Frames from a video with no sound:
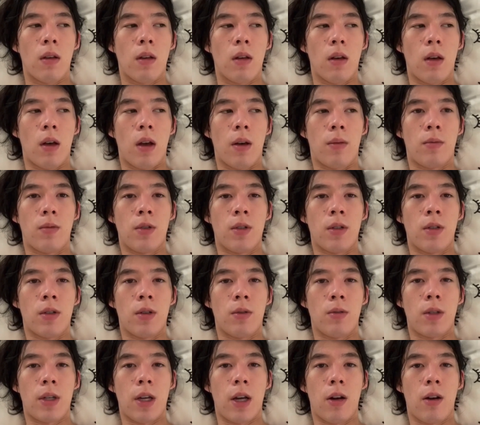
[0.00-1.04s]
I'm just so
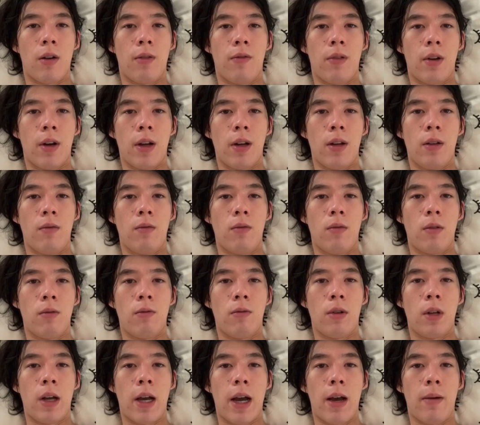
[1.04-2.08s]
terrified of what will
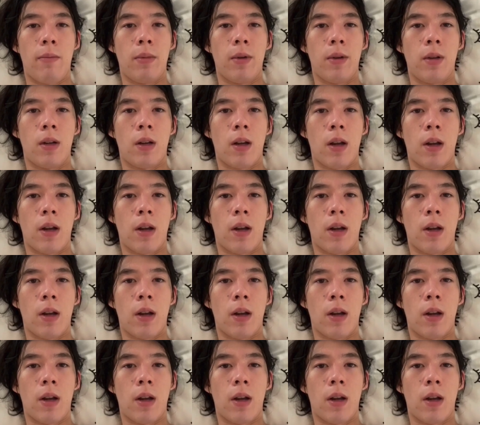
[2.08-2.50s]
happen.